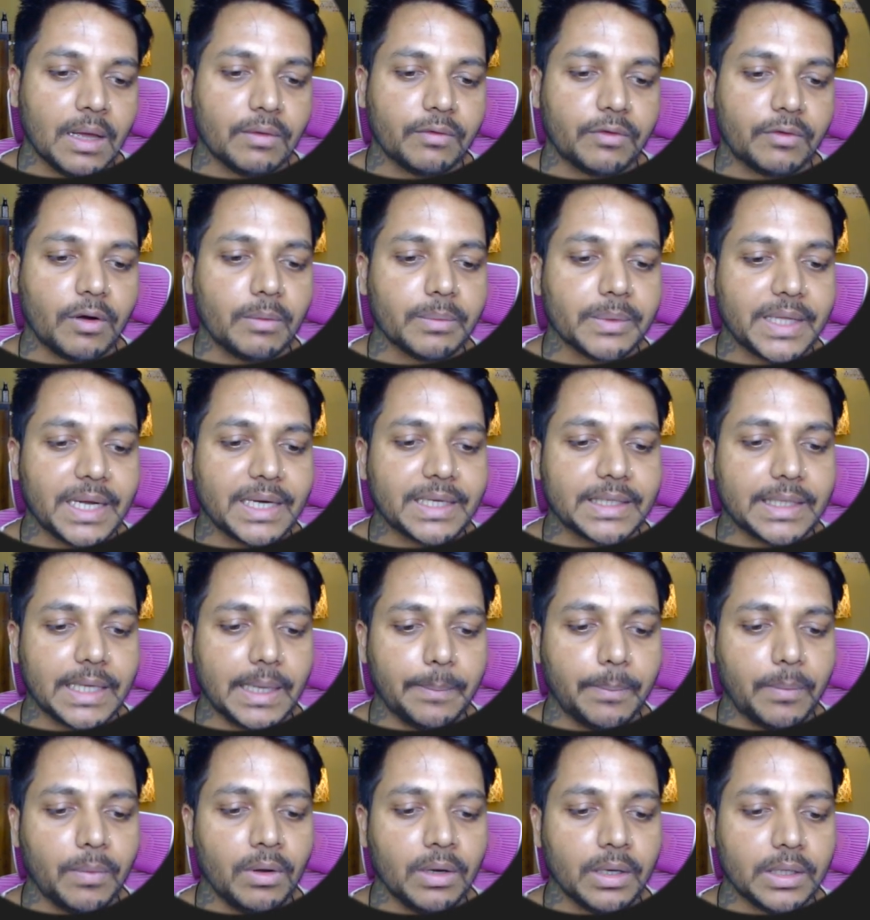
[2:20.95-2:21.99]
from that
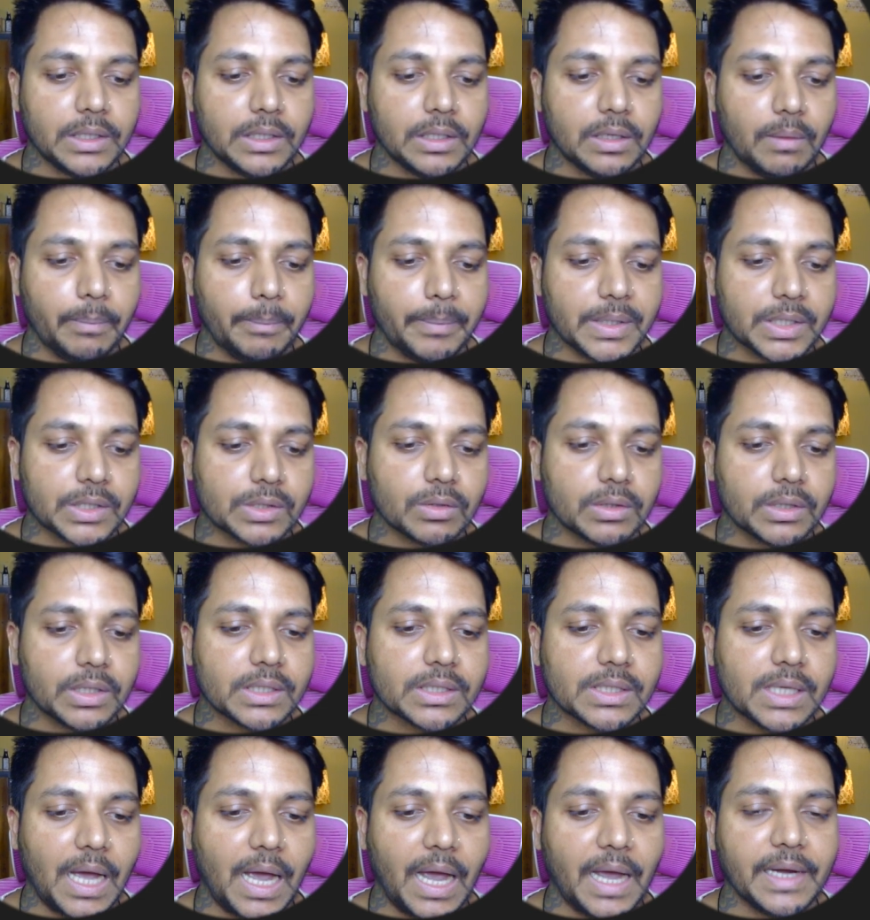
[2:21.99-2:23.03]
table based on
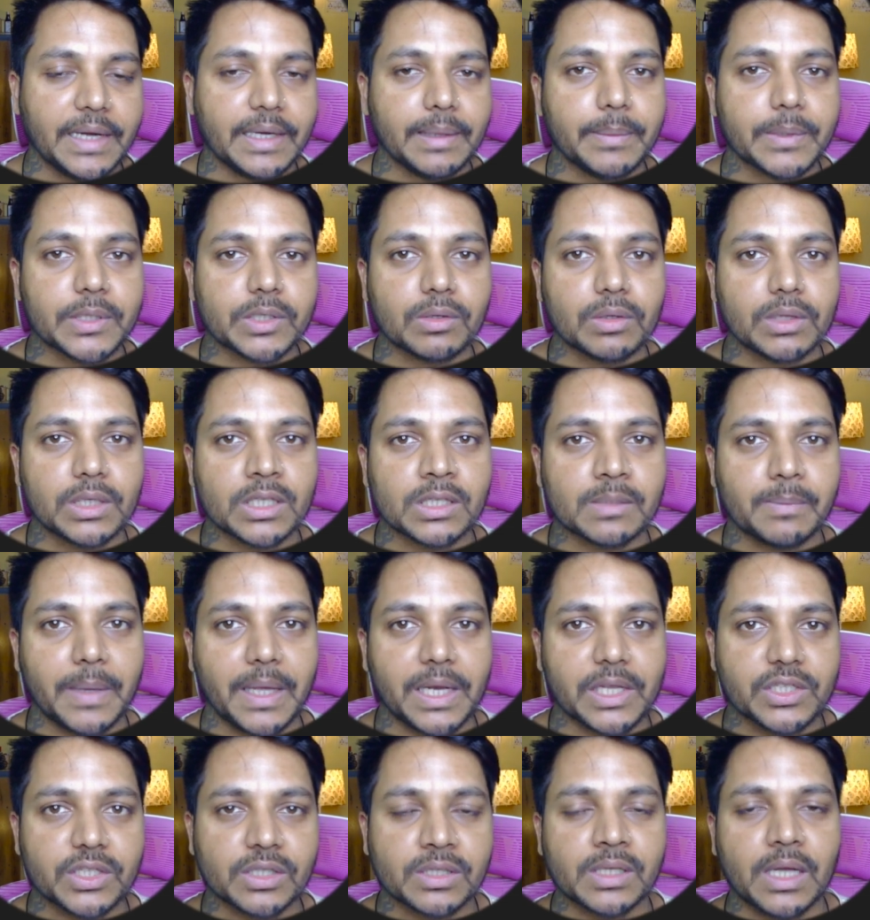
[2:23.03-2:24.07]
this ID, based on this
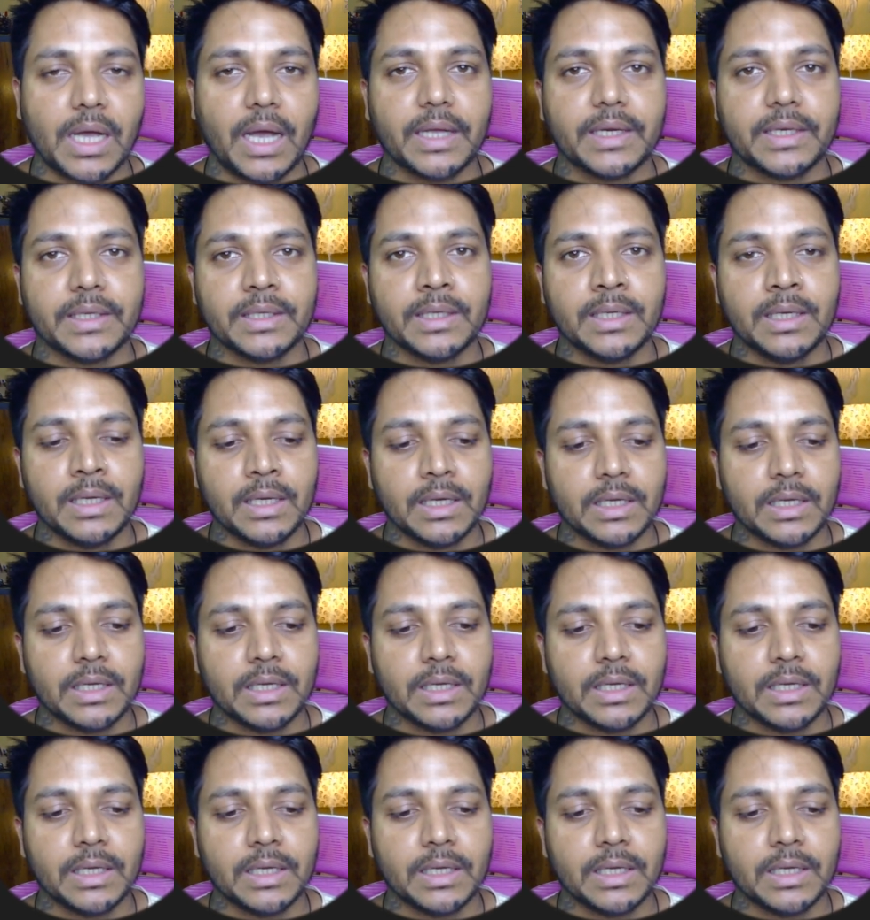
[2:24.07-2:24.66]
manager's ID,